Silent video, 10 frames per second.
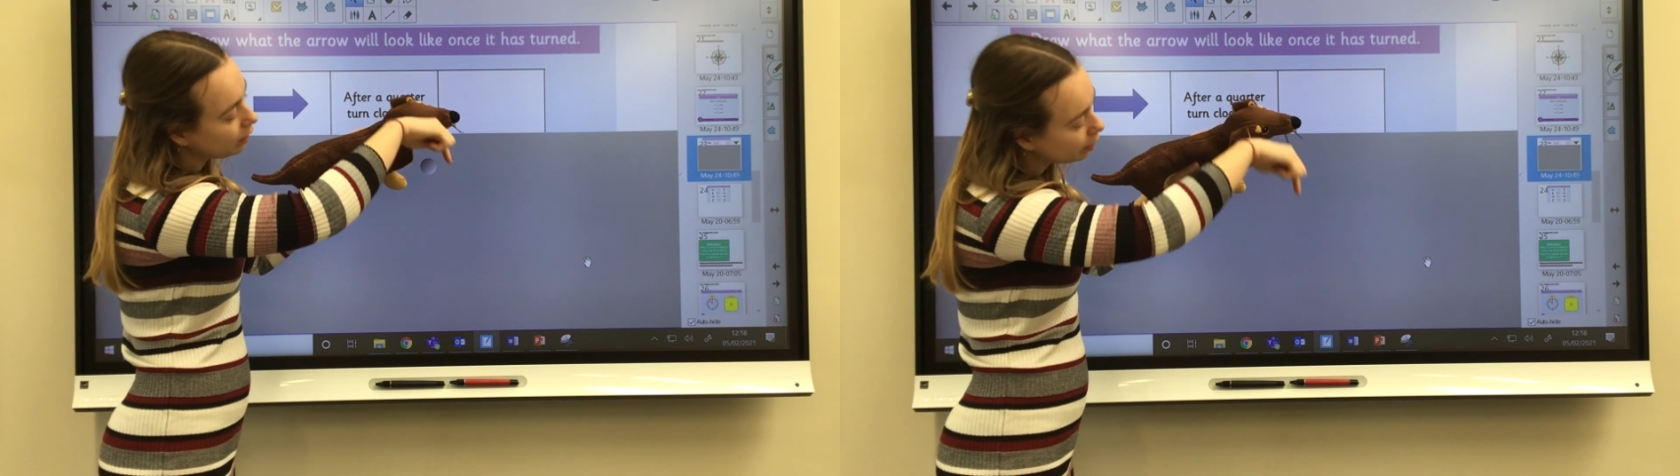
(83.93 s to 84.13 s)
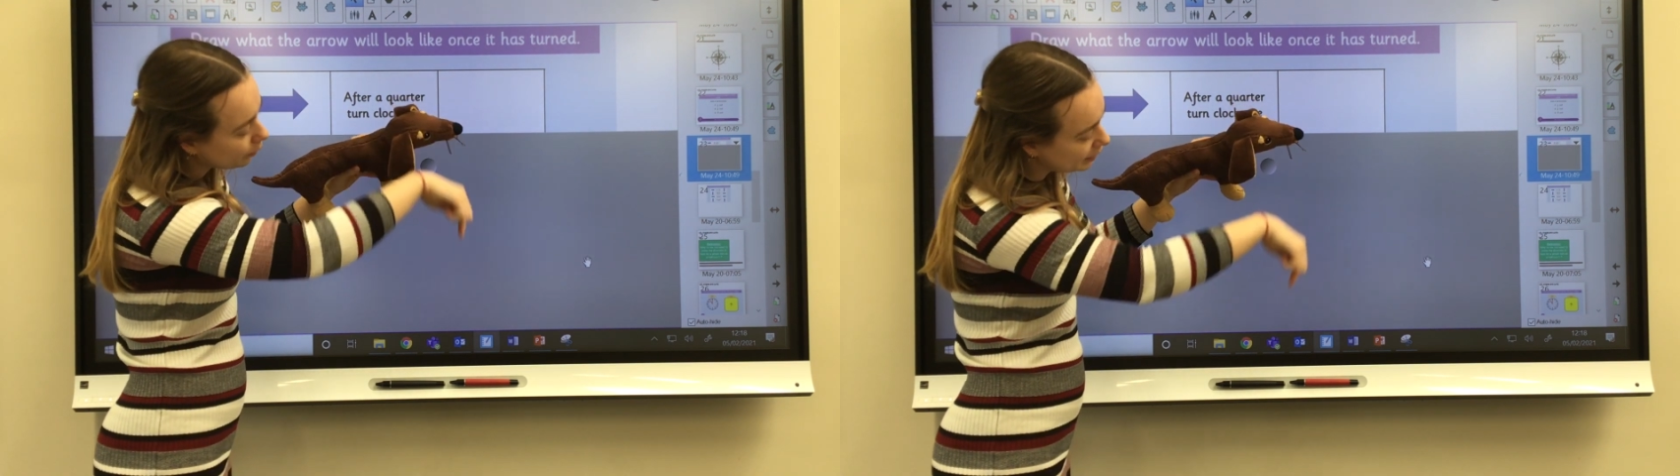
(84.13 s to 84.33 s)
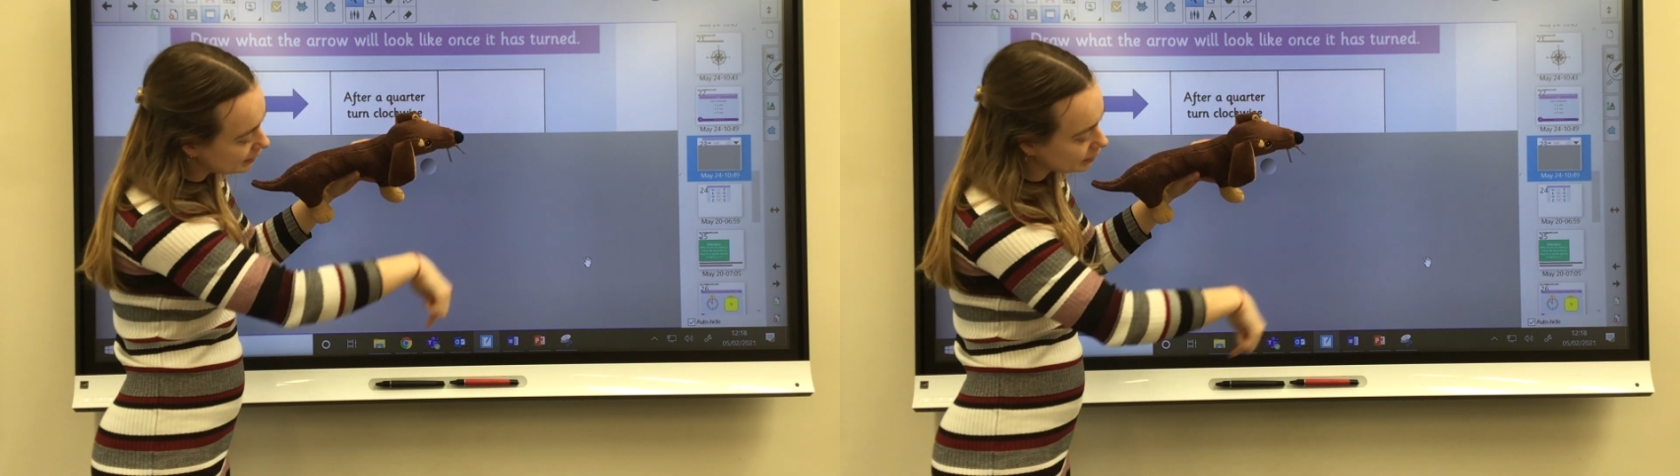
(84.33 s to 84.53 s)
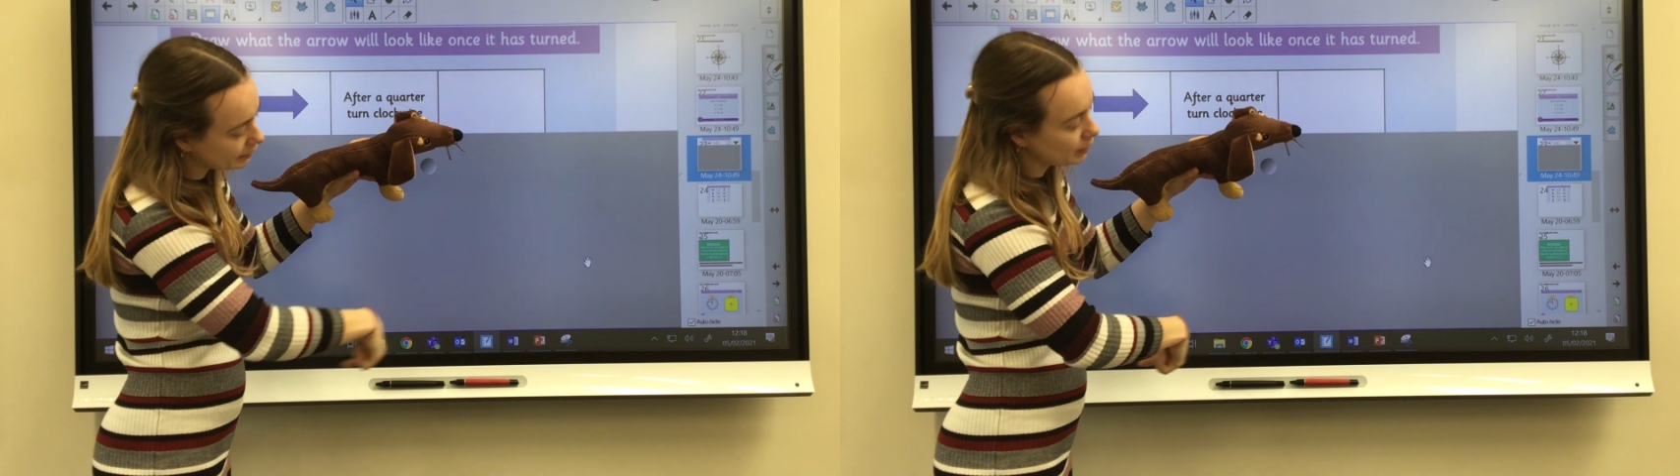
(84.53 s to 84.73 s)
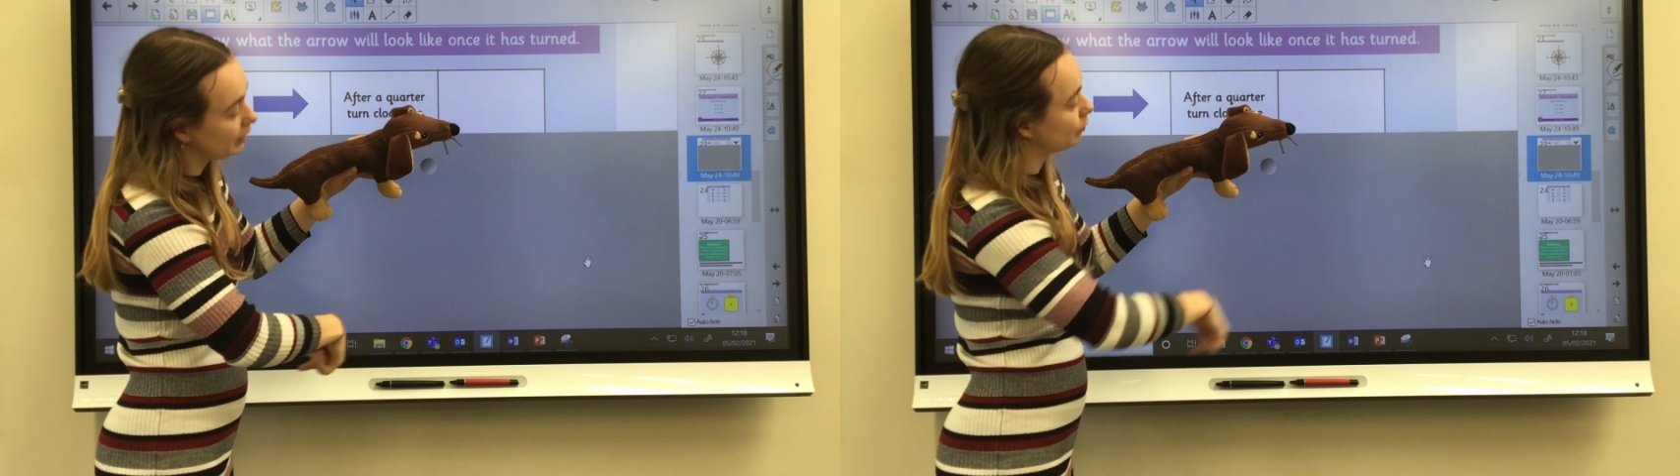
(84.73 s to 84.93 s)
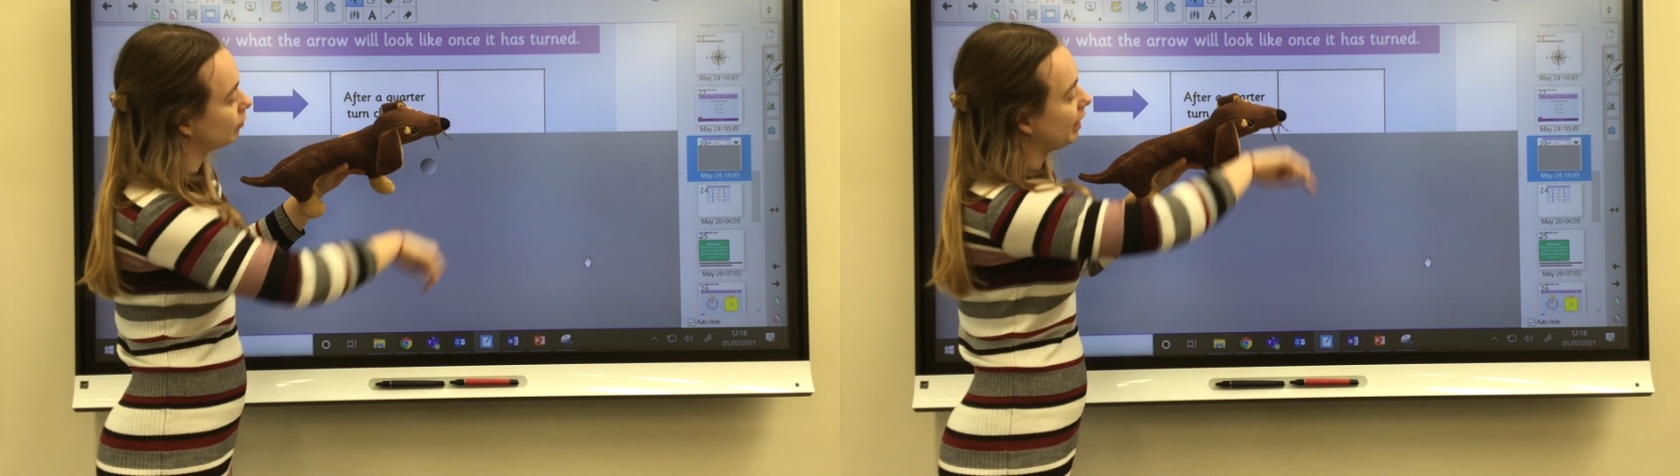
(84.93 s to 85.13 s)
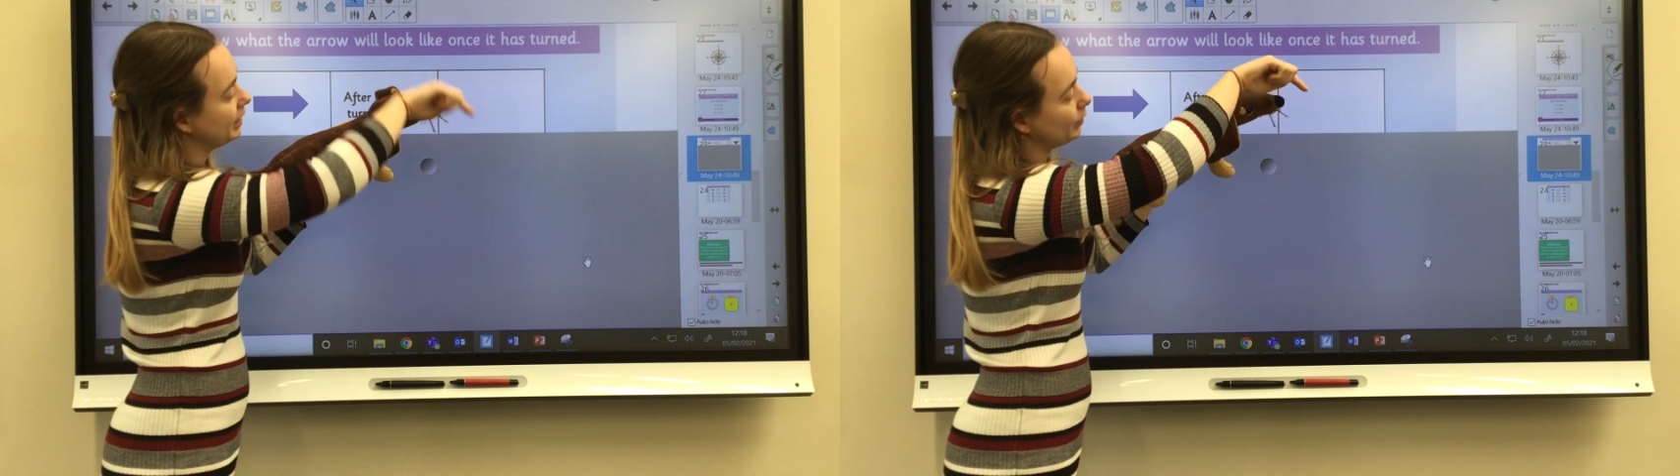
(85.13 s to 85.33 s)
clockwise he's going to his right,